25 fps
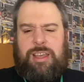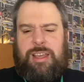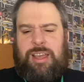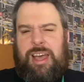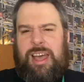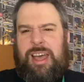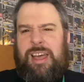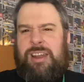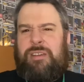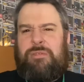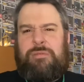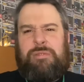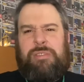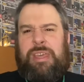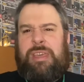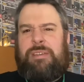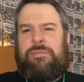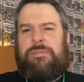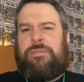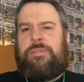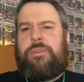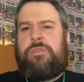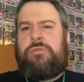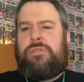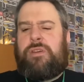I don't think
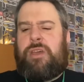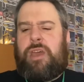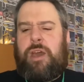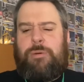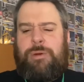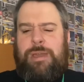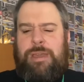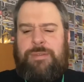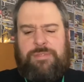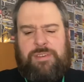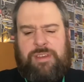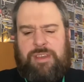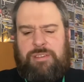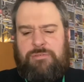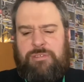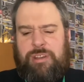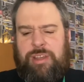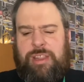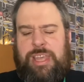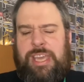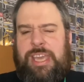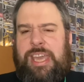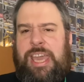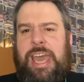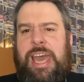Funko even
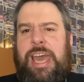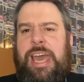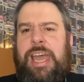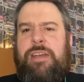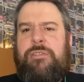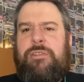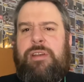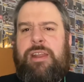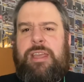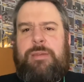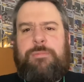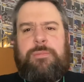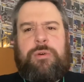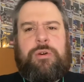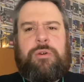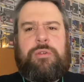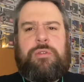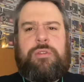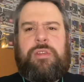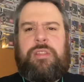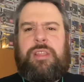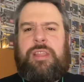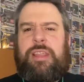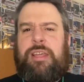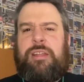really care anymore,
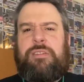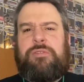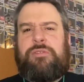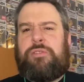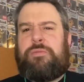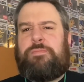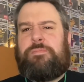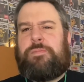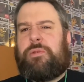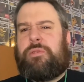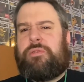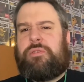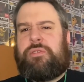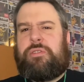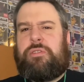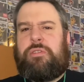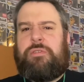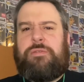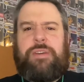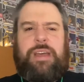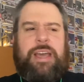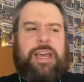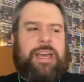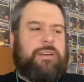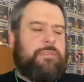do they? They'll just put
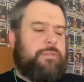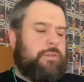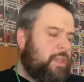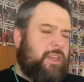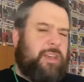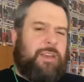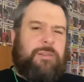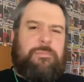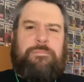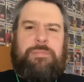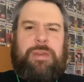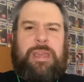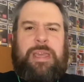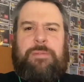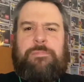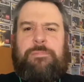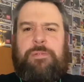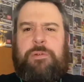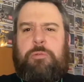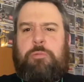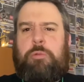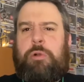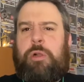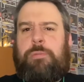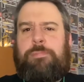stuff out and
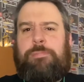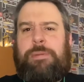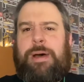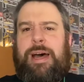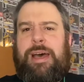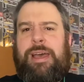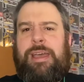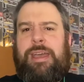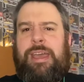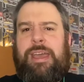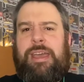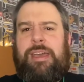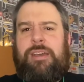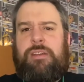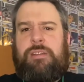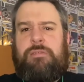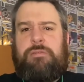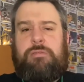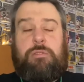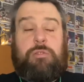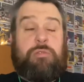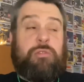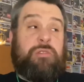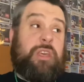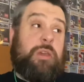people will buy it,
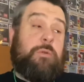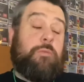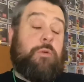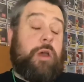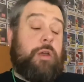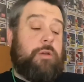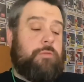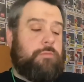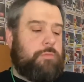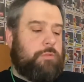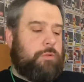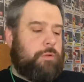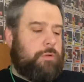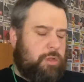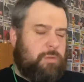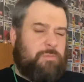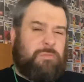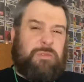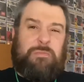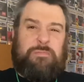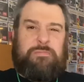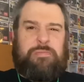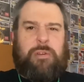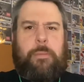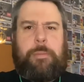or they won't,
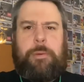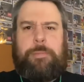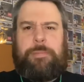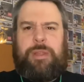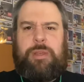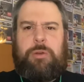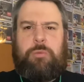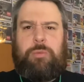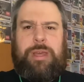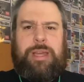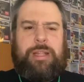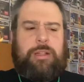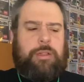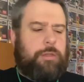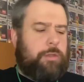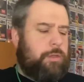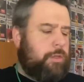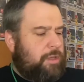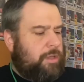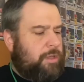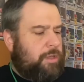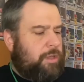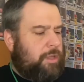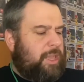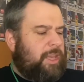but probably will.
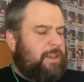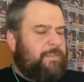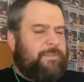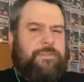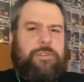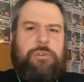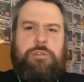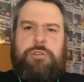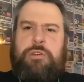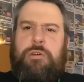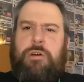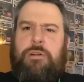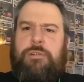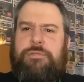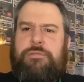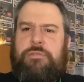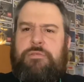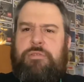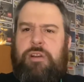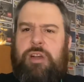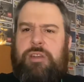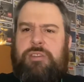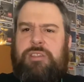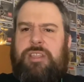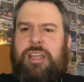I think Funko have
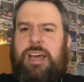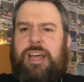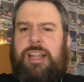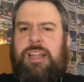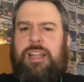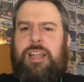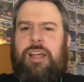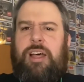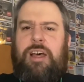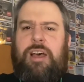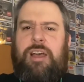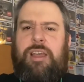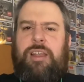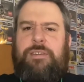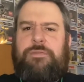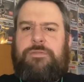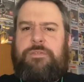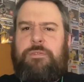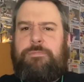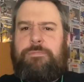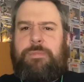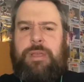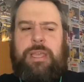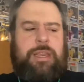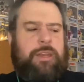crossed that line
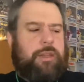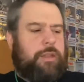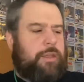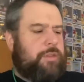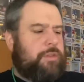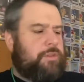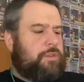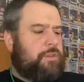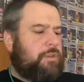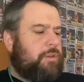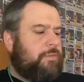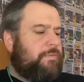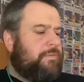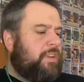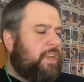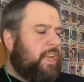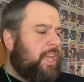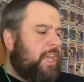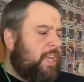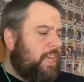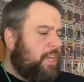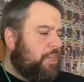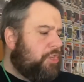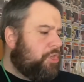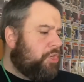from being a sort of
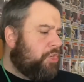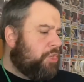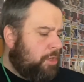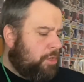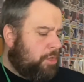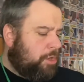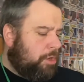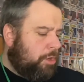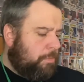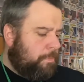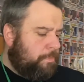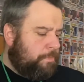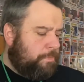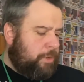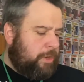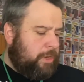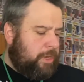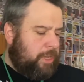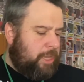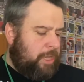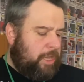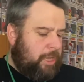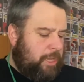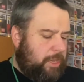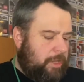niche
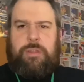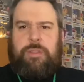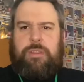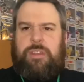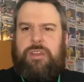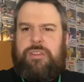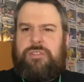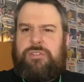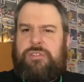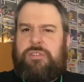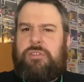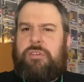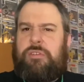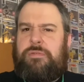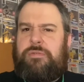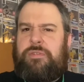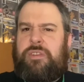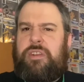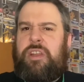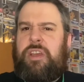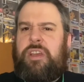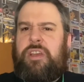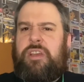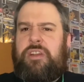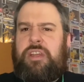company that sort of
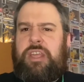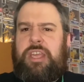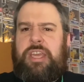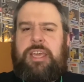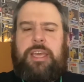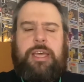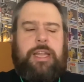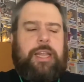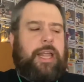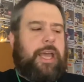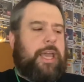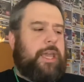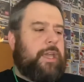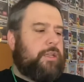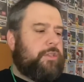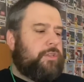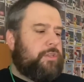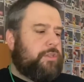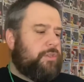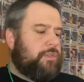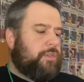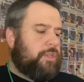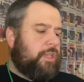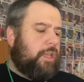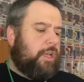nerdy
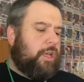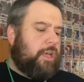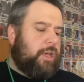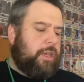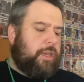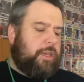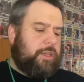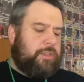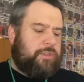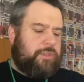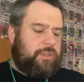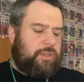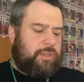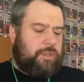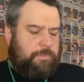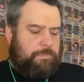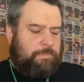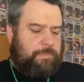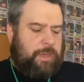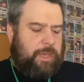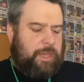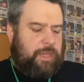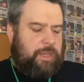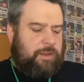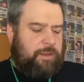collectors like to
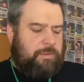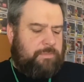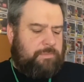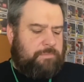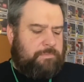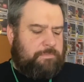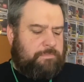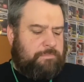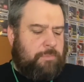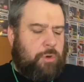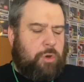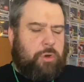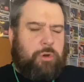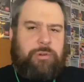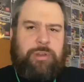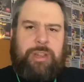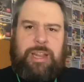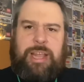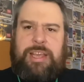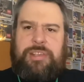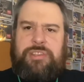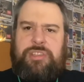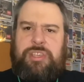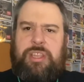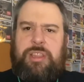being more or
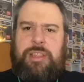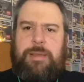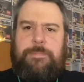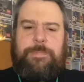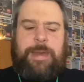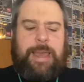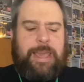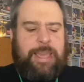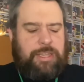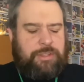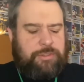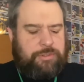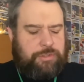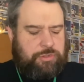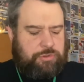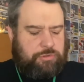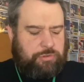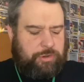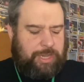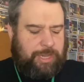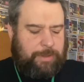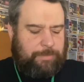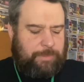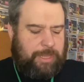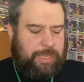less in the
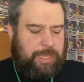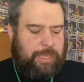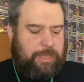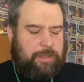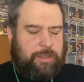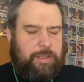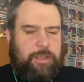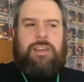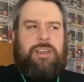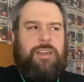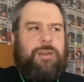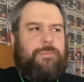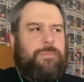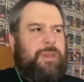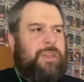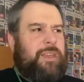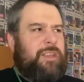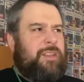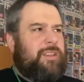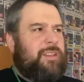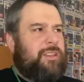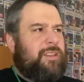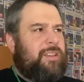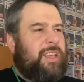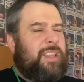mainstream now. I
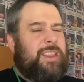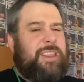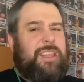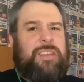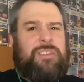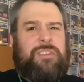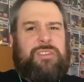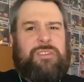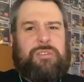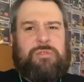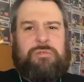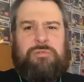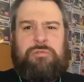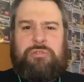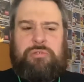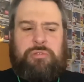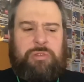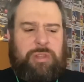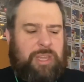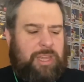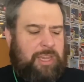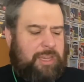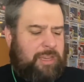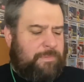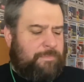mean, in this
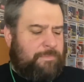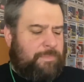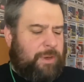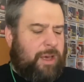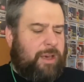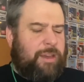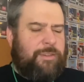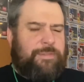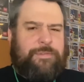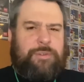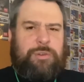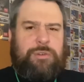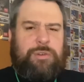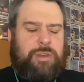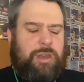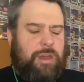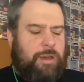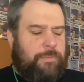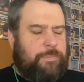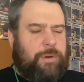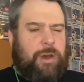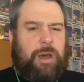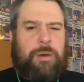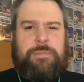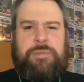country, you can buy
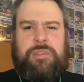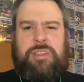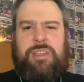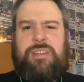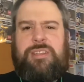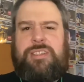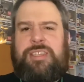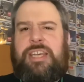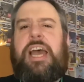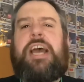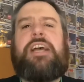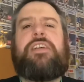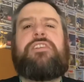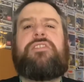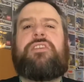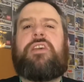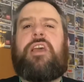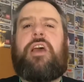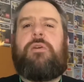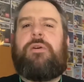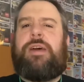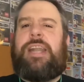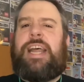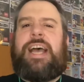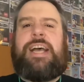Funko Pops in
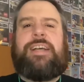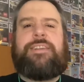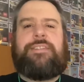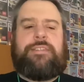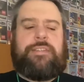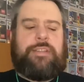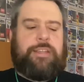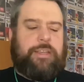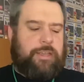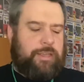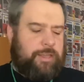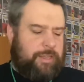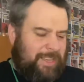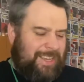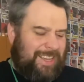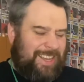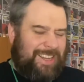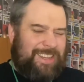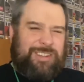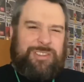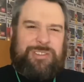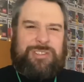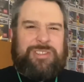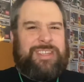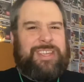Tesco and Asda.
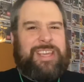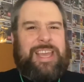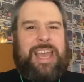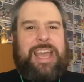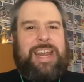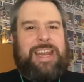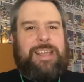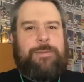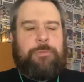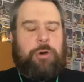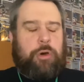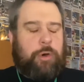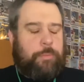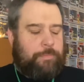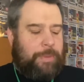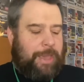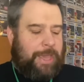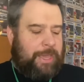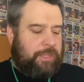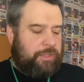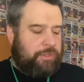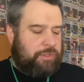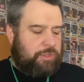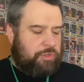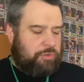It doesn't get any more
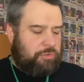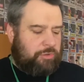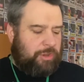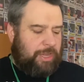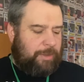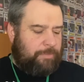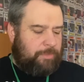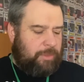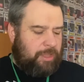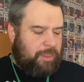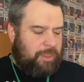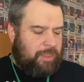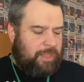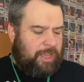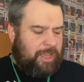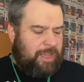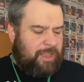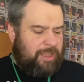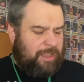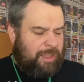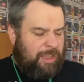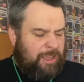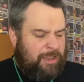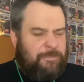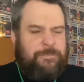mainstream than that.
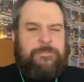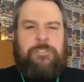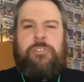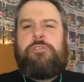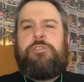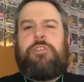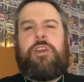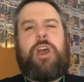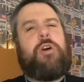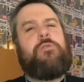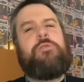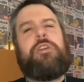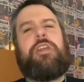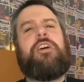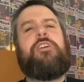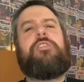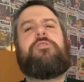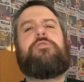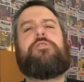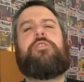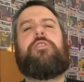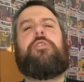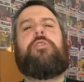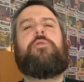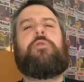Funko, you're
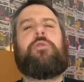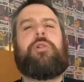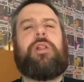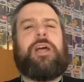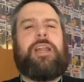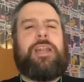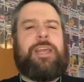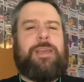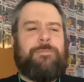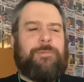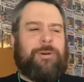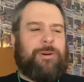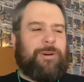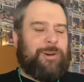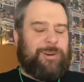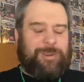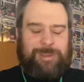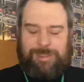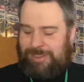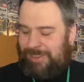not cool anymore.